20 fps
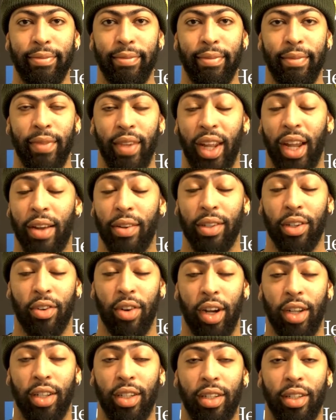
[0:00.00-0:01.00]
it was a
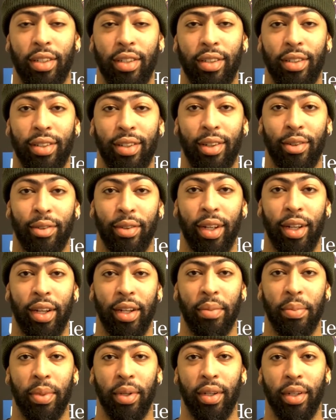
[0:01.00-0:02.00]
crazy little thing,
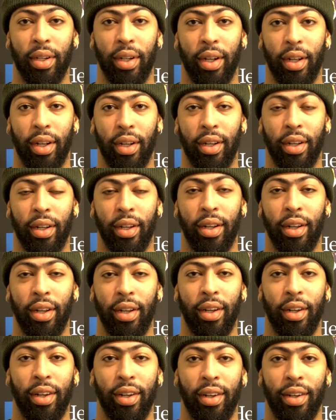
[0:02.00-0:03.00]
but
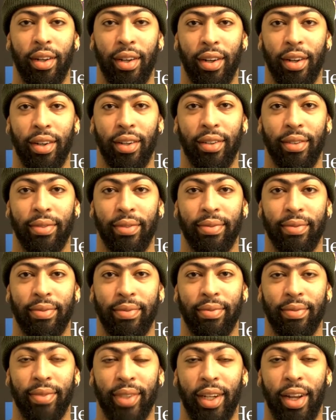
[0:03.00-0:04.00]

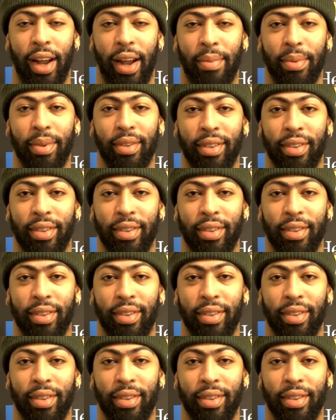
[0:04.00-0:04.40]
shit happens.